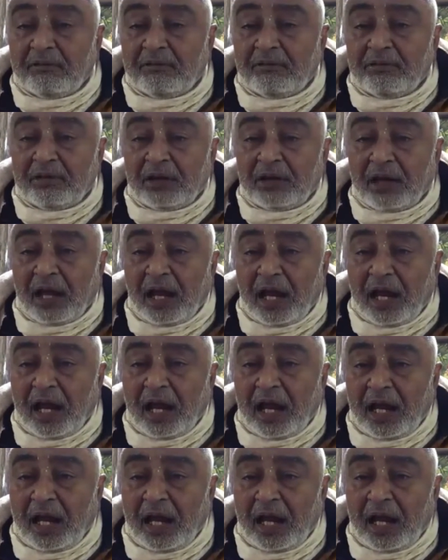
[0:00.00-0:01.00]
to the
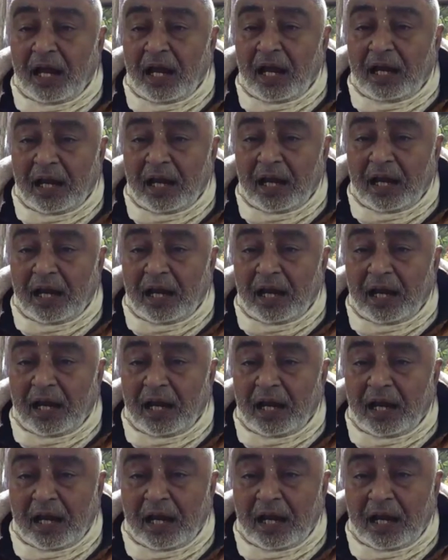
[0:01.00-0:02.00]
uh,
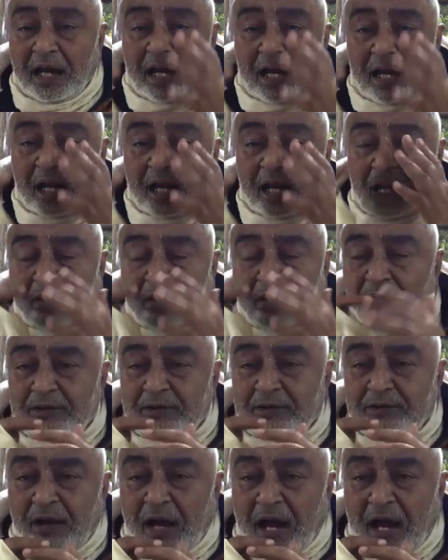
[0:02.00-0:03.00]
who
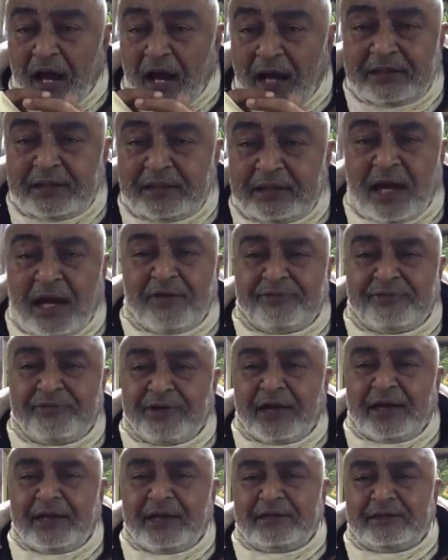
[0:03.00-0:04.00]
has no
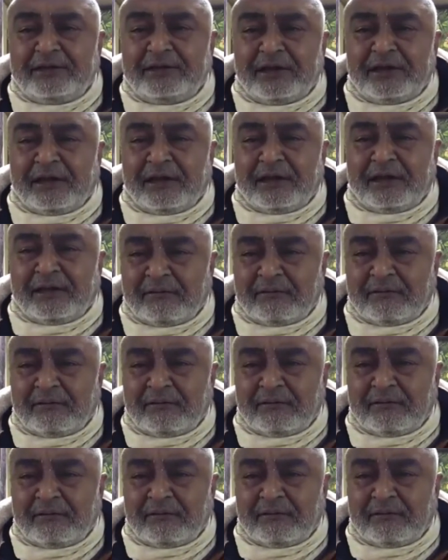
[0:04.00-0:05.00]
idea of
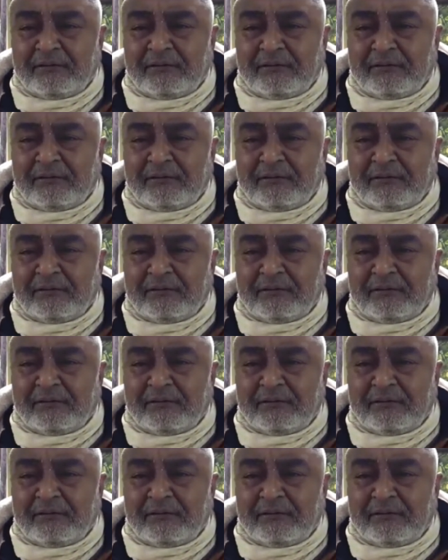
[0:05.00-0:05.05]
anything,